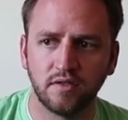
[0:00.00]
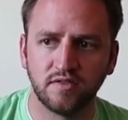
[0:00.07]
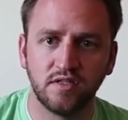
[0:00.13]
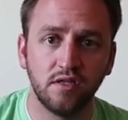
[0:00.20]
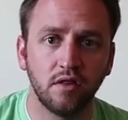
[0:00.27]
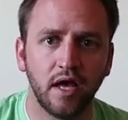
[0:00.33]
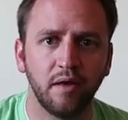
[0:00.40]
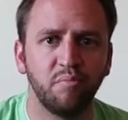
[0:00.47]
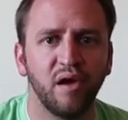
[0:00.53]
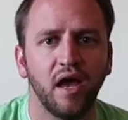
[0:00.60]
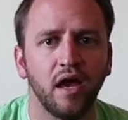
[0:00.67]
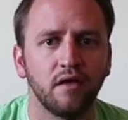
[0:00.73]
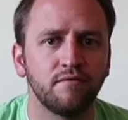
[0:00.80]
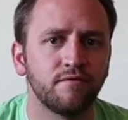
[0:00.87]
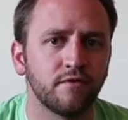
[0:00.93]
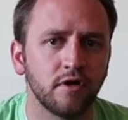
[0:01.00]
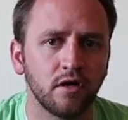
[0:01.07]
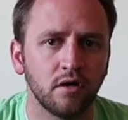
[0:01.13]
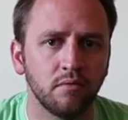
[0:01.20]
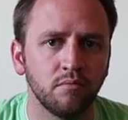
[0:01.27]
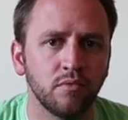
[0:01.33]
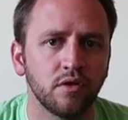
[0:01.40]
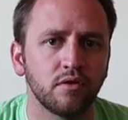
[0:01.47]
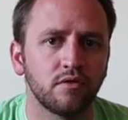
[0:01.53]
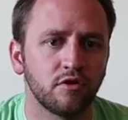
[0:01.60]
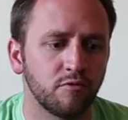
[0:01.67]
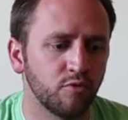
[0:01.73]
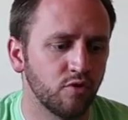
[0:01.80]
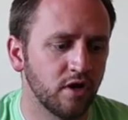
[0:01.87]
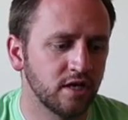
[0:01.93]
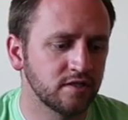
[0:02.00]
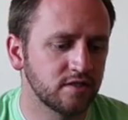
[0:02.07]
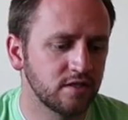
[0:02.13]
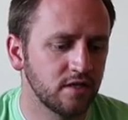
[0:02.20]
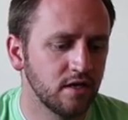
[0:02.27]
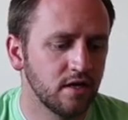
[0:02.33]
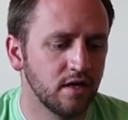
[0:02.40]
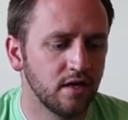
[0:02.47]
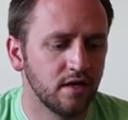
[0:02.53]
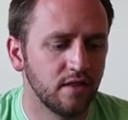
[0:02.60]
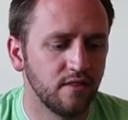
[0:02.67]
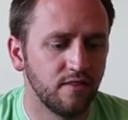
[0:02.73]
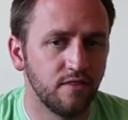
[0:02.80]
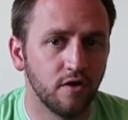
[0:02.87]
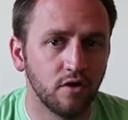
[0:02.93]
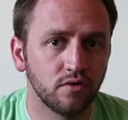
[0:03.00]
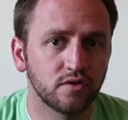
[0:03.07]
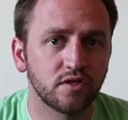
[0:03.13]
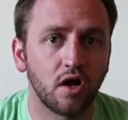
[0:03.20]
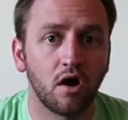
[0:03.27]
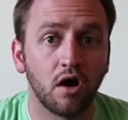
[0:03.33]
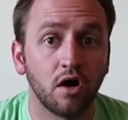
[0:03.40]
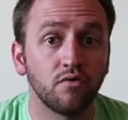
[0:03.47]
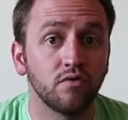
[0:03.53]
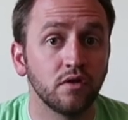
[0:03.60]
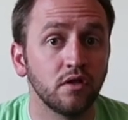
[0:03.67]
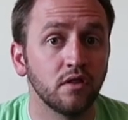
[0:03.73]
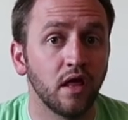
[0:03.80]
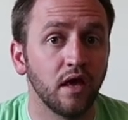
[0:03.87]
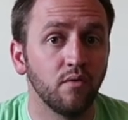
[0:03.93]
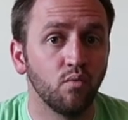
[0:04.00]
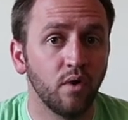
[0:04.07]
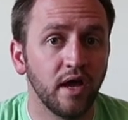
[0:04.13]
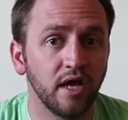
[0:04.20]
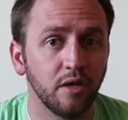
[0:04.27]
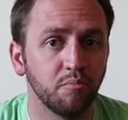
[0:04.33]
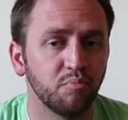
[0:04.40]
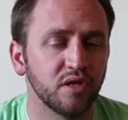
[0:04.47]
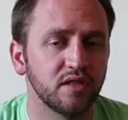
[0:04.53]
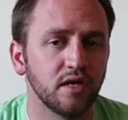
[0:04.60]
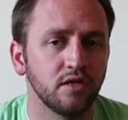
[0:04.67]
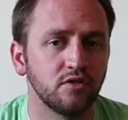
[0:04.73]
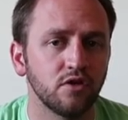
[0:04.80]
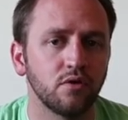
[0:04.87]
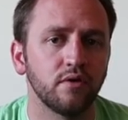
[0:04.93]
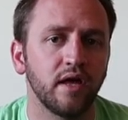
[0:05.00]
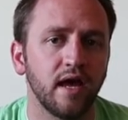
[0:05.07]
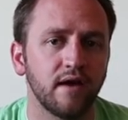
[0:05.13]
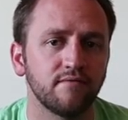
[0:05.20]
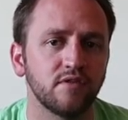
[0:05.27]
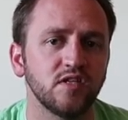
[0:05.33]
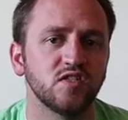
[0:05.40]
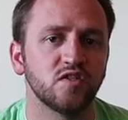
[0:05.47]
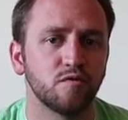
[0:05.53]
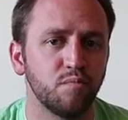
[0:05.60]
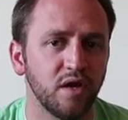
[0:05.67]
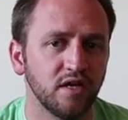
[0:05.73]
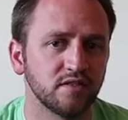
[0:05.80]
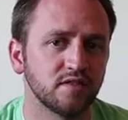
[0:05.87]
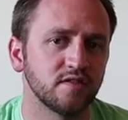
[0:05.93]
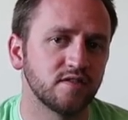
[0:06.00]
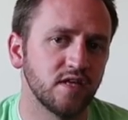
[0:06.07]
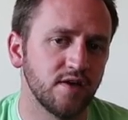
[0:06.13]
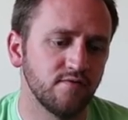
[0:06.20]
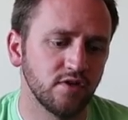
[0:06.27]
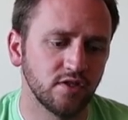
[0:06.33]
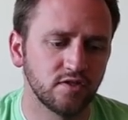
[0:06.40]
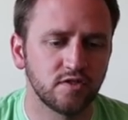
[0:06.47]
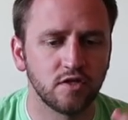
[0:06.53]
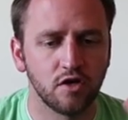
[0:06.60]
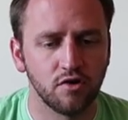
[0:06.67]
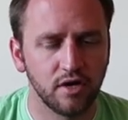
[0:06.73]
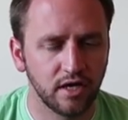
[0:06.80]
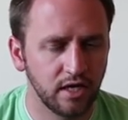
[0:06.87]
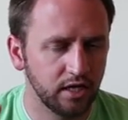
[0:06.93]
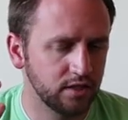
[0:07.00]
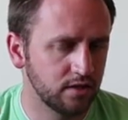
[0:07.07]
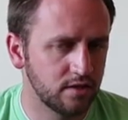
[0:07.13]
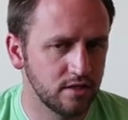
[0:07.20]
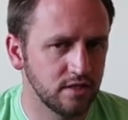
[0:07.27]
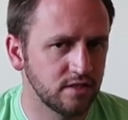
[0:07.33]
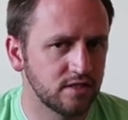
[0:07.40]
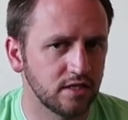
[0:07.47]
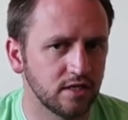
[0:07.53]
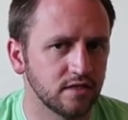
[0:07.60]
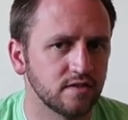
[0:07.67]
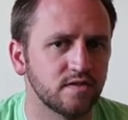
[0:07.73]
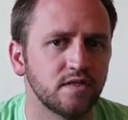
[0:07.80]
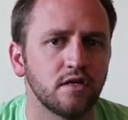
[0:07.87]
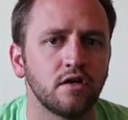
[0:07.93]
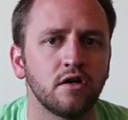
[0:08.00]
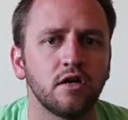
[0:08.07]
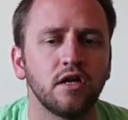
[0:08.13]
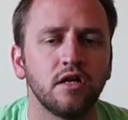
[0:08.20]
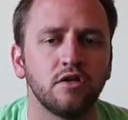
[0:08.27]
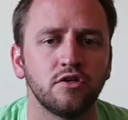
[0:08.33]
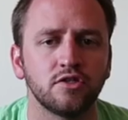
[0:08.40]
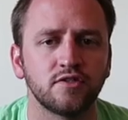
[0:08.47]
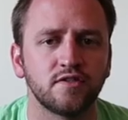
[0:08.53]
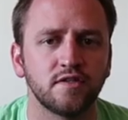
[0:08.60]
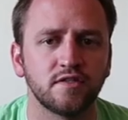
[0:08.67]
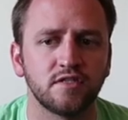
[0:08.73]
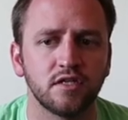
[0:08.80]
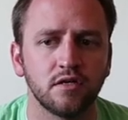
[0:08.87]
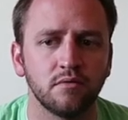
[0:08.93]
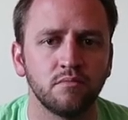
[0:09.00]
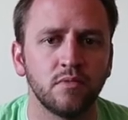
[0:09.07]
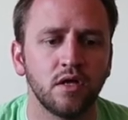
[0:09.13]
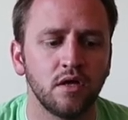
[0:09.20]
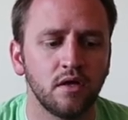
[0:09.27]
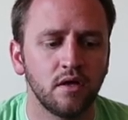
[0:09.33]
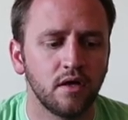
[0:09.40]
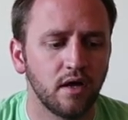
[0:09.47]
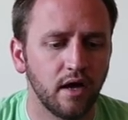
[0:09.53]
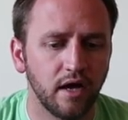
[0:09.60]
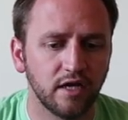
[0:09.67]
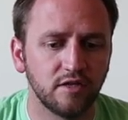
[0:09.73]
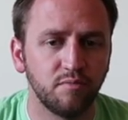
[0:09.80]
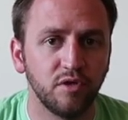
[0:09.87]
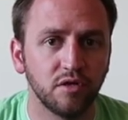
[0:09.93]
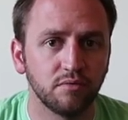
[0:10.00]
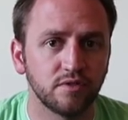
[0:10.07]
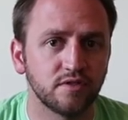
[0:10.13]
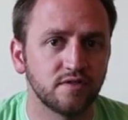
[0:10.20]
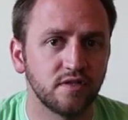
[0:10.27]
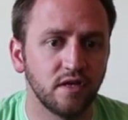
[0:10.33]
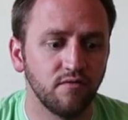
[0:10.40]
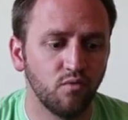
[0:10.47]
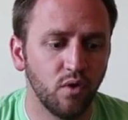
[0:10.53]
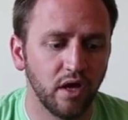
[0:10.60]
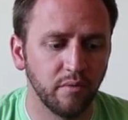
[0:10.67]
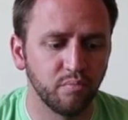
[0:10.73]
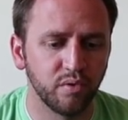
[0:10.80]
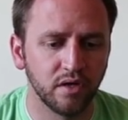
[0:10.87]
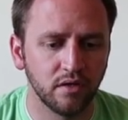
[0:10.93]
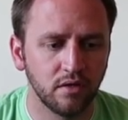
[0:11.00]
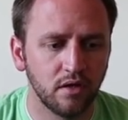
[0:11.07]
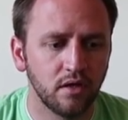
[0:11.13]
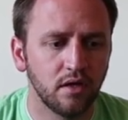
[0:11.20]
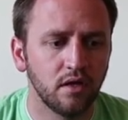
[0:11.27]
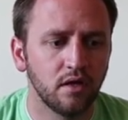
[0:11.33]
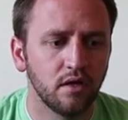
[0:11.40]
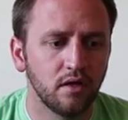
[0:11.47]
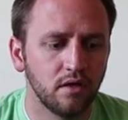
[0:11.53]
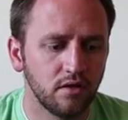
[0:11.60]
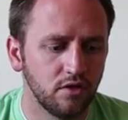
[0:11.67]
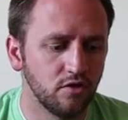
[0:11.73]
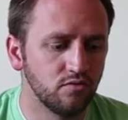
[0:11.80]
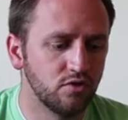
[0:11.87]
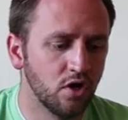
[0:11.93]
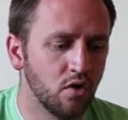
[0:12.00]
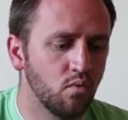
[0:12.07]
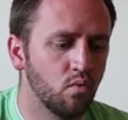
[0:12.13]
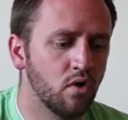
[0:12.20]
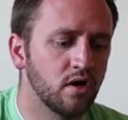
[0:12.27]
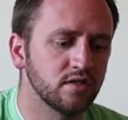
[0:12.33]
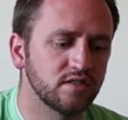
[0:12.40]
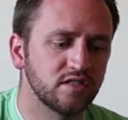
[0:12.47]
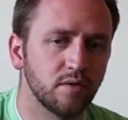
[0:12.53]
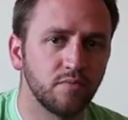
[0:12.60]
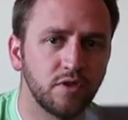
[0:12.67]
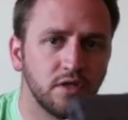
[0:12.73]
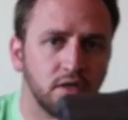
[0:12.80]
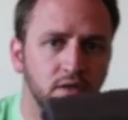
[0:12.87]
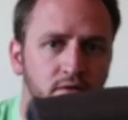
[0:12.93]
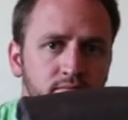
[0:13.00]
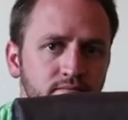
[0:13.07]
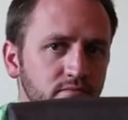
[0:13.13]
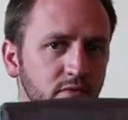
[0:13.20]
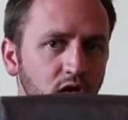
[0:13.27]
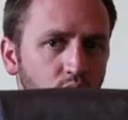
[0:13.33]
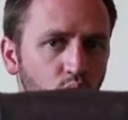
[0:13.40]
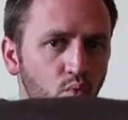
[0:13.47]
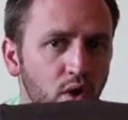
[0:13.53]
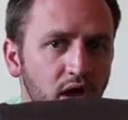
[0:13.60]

Z-Lite pad from Thermarest, those are really lightweight, but they don't have the space savings. So again, things to consider in your system to be able to save weight, but you don't want something that